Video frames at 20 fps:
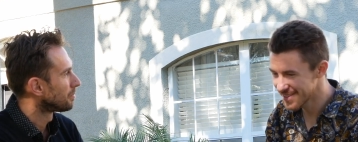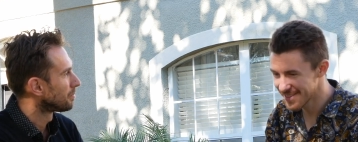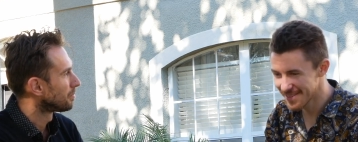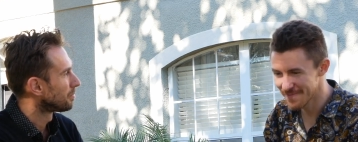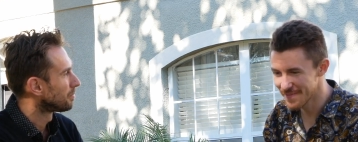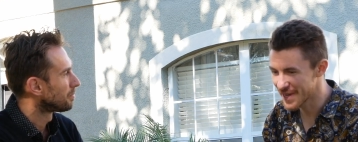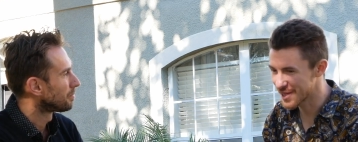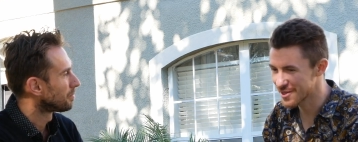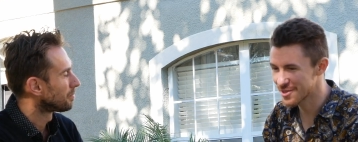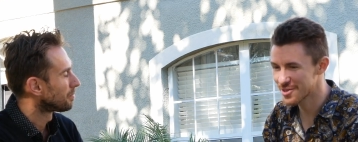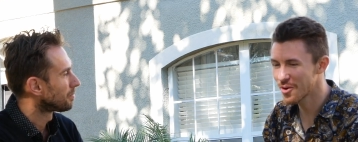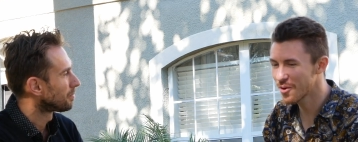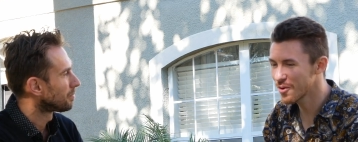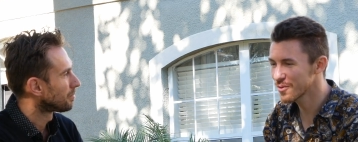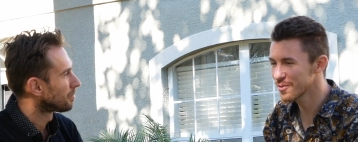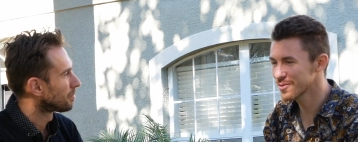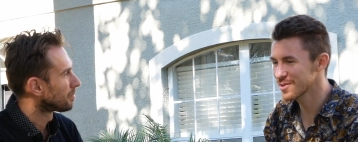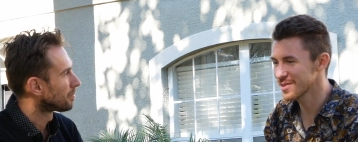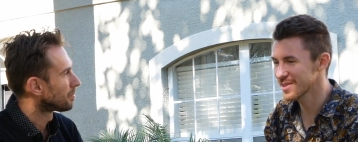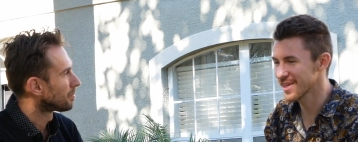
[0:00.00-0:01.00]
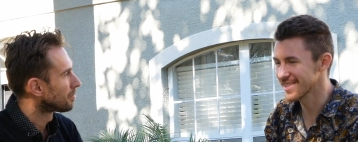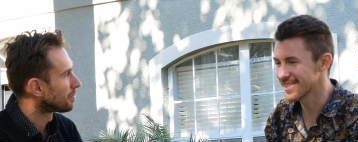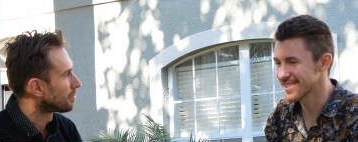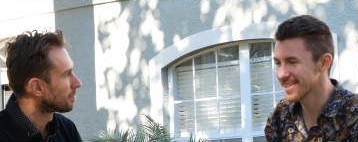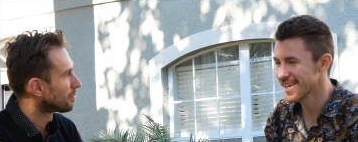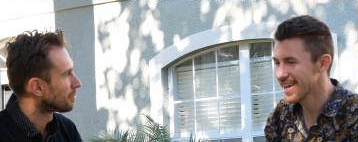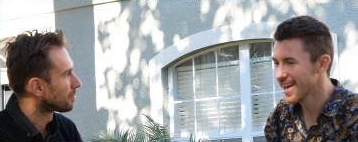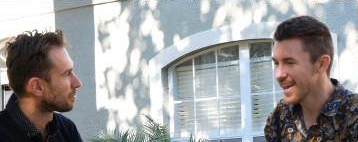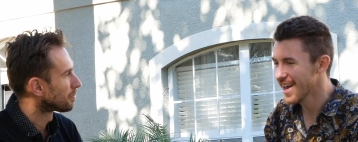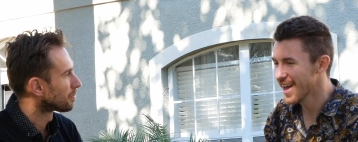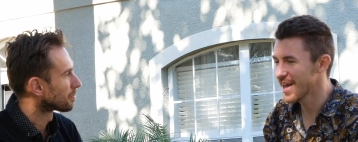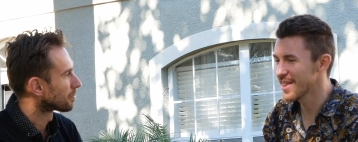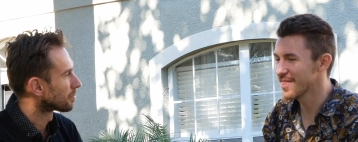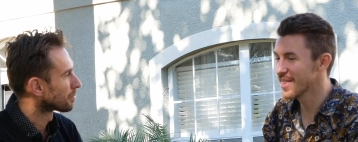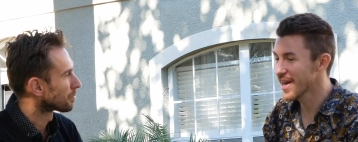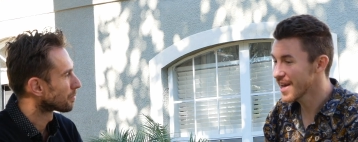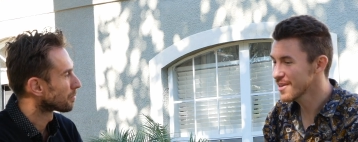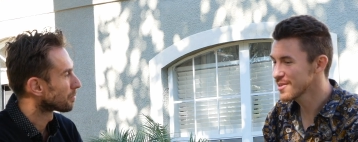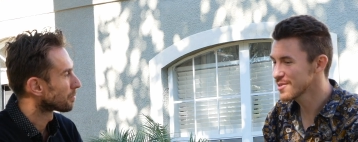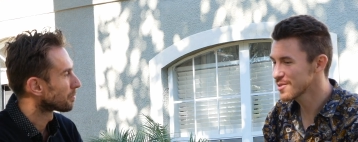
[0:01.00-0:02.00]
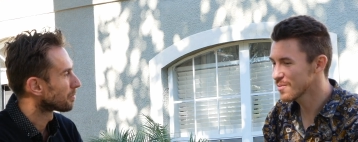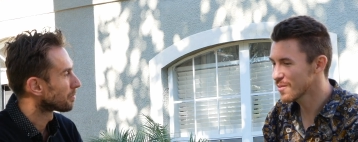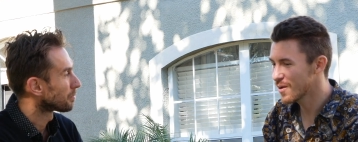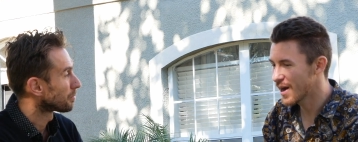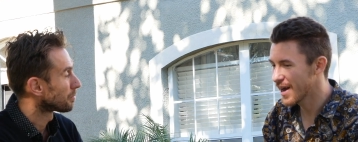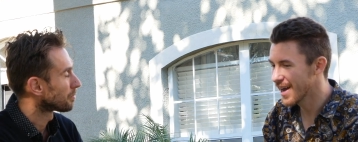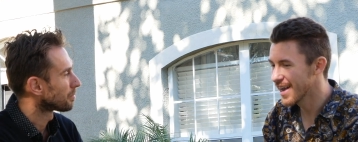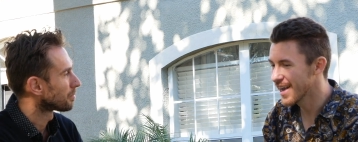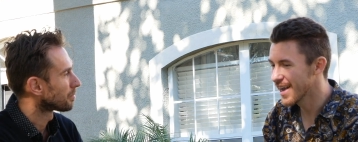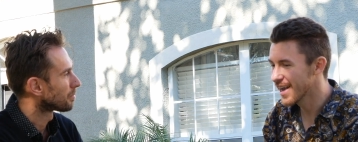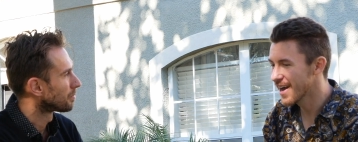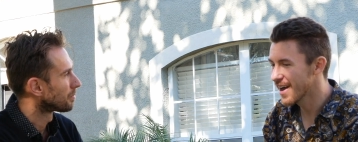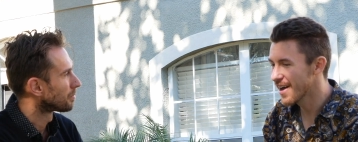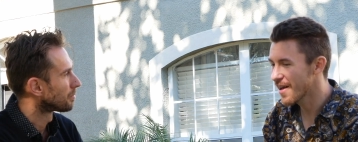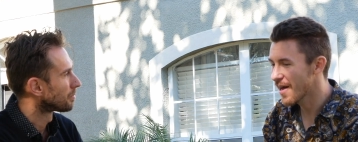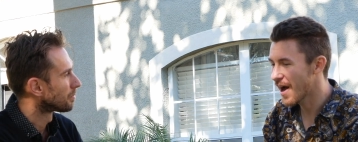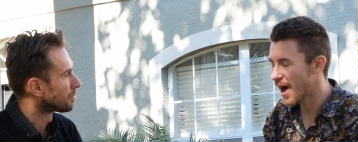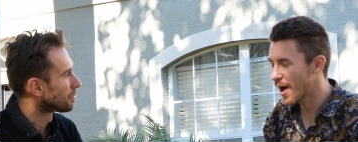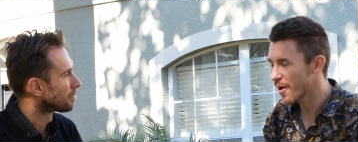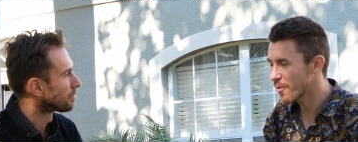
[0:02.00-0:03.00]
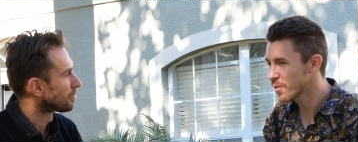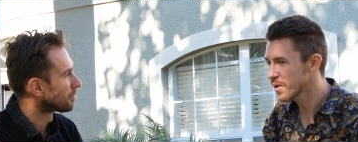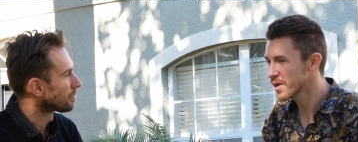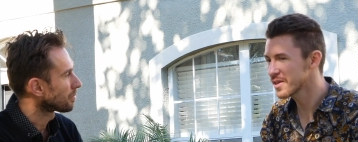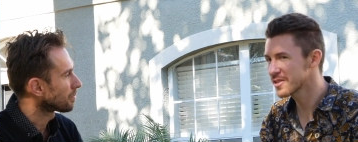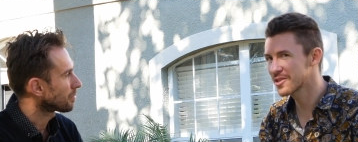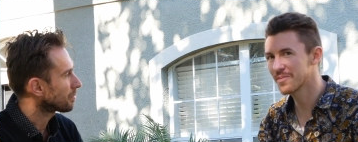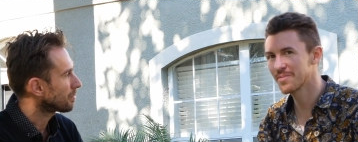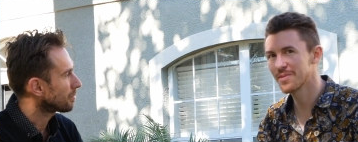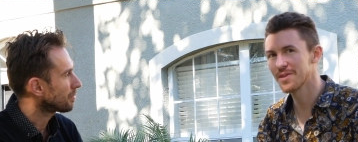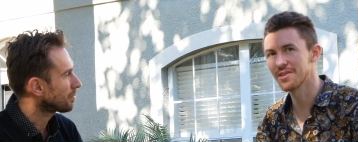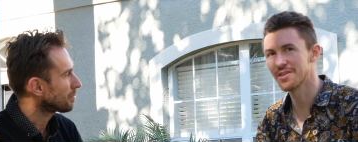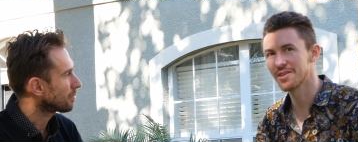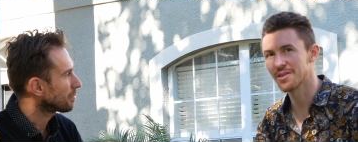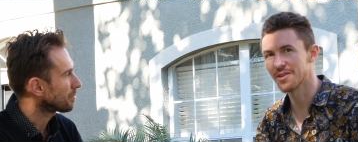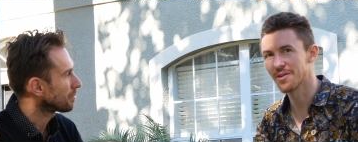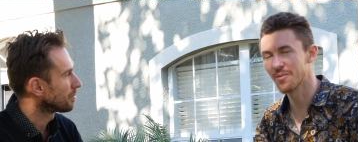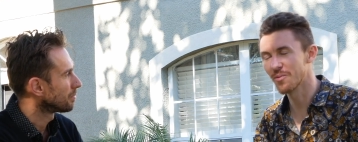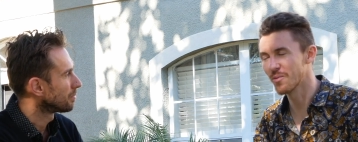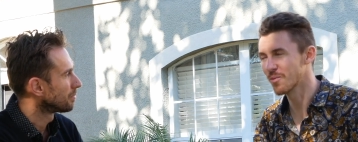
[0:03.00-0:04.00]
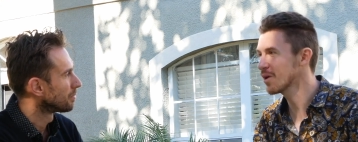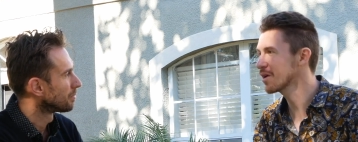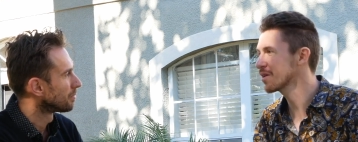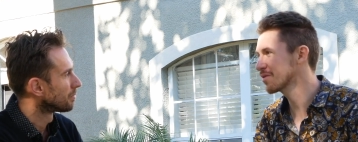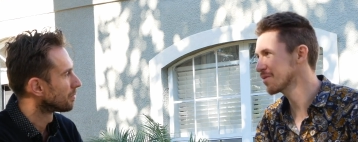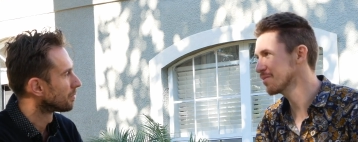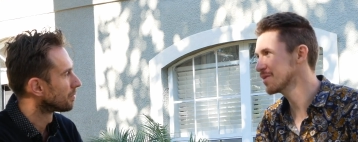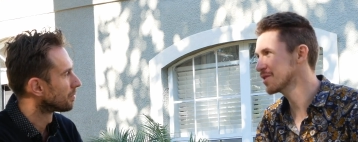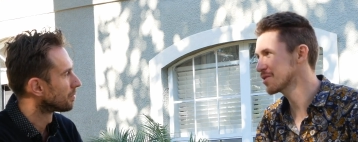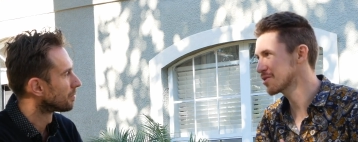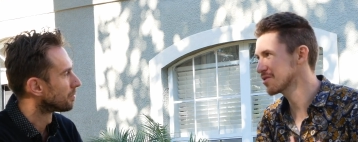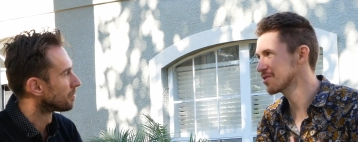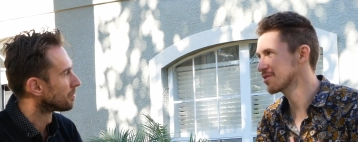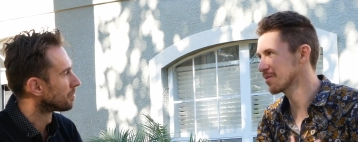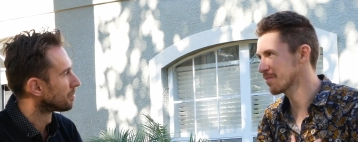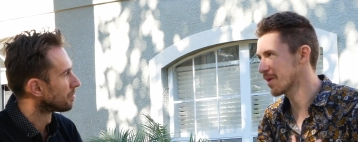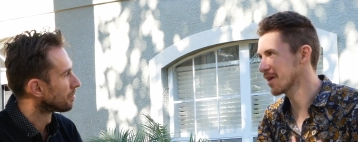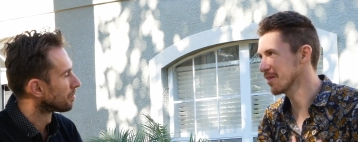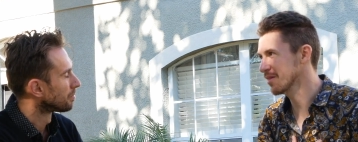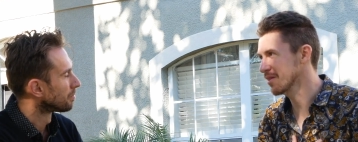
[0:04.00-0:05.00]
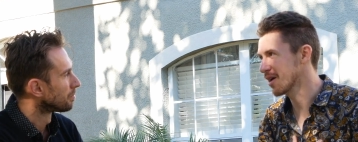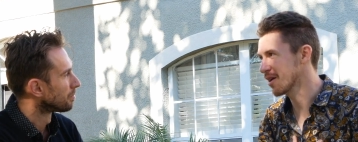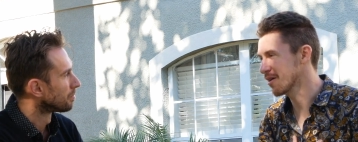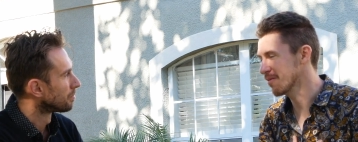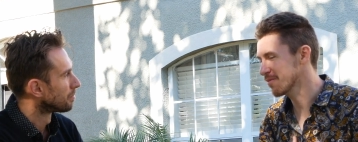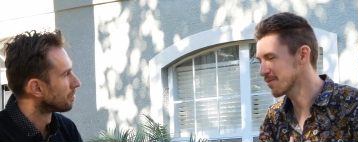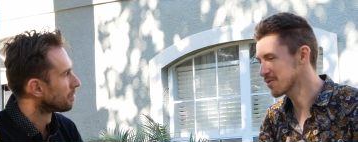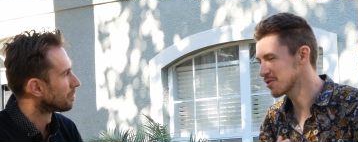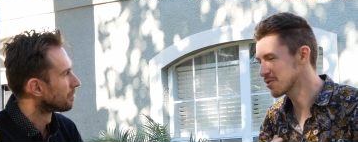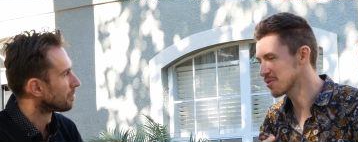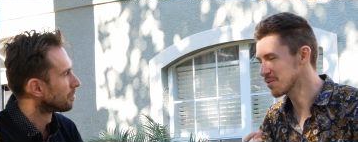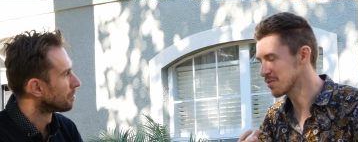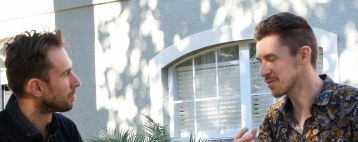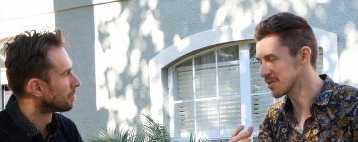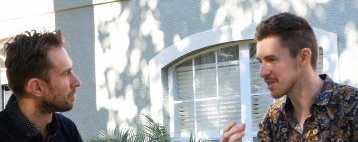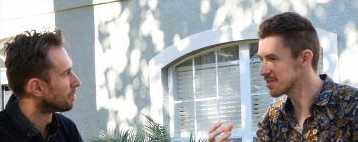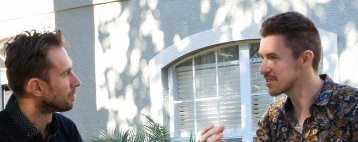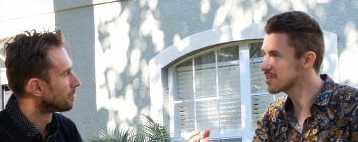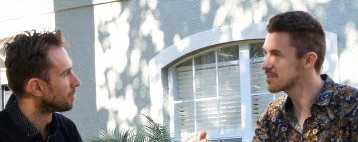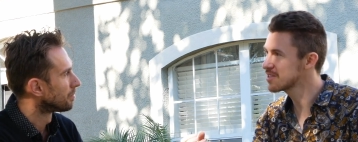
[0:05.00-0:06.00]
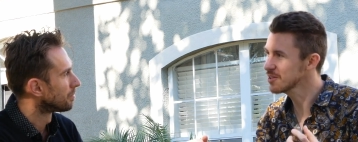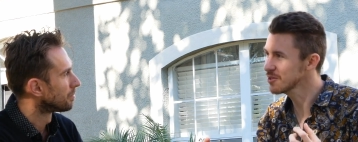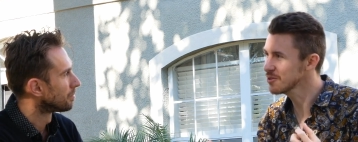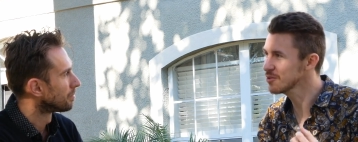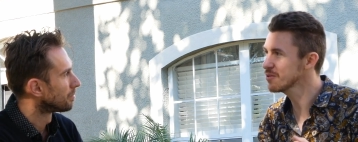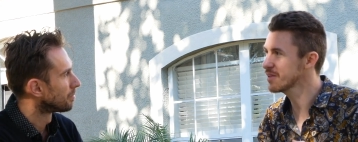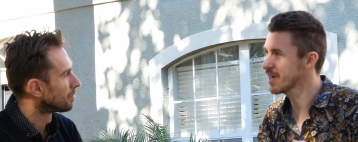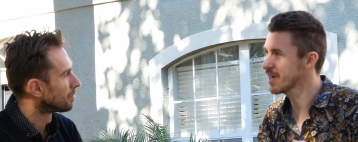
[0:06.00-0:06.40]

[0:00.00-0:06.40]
Speaker 1: makes total sense. And that is why I want it to be one of the missions of my life to distill